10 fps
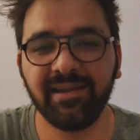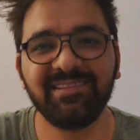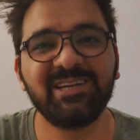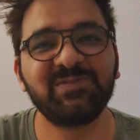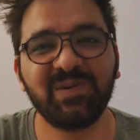
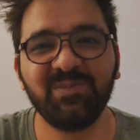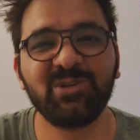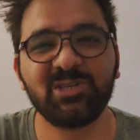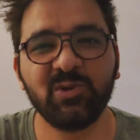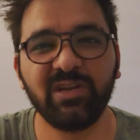and that's one
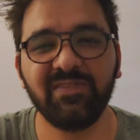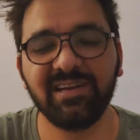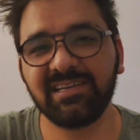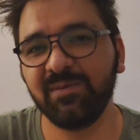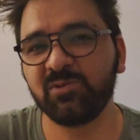more story
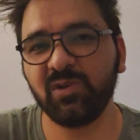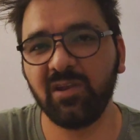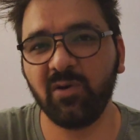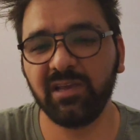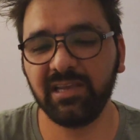when it comes to
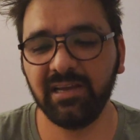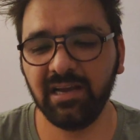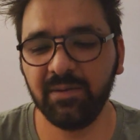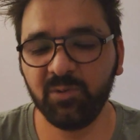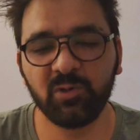unlocking
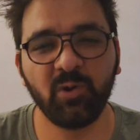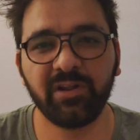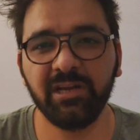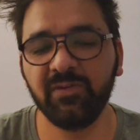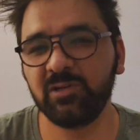a
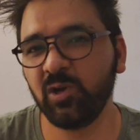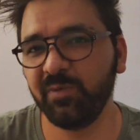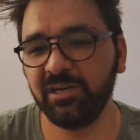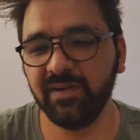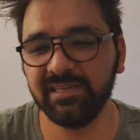bootloader in your
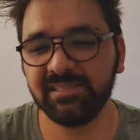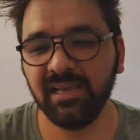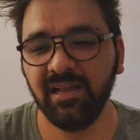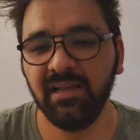Xiaomi device.